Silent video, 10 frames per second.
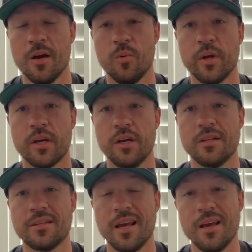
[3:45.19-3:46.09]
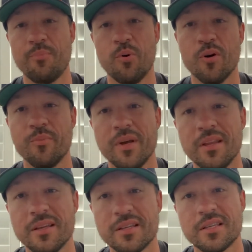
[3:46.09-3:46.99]
We could say, poor me,
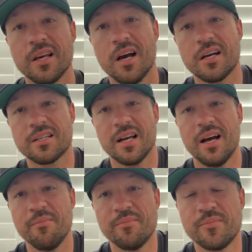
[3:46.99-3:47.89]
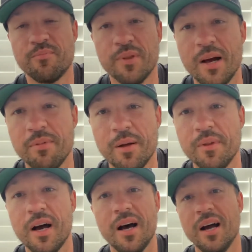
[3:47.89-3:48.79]
this sucks, I'm blah, blah,
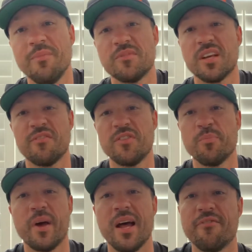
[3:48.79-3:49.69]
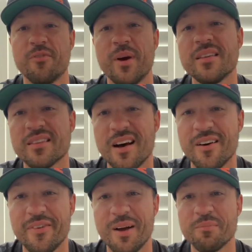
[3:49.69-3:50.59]
blah, I'm gonna feel bad for
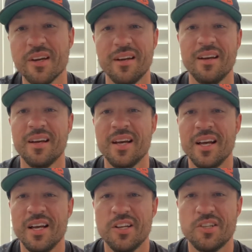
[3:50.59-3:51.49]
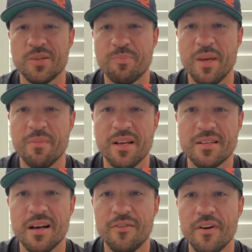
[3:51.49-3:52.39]
myself, I'm gonna just beat
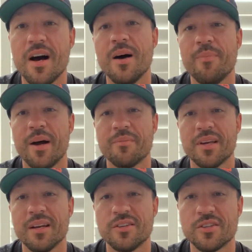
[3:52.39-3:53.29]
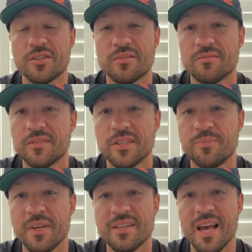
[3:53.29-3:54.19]
myself up, I'm gonna just
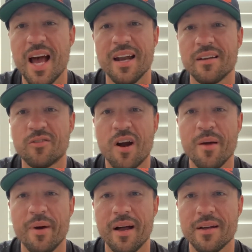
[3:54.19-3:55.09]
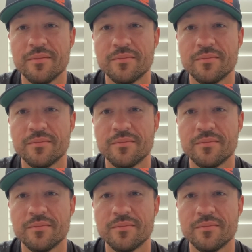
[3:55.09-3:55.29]
be sad and cry about it.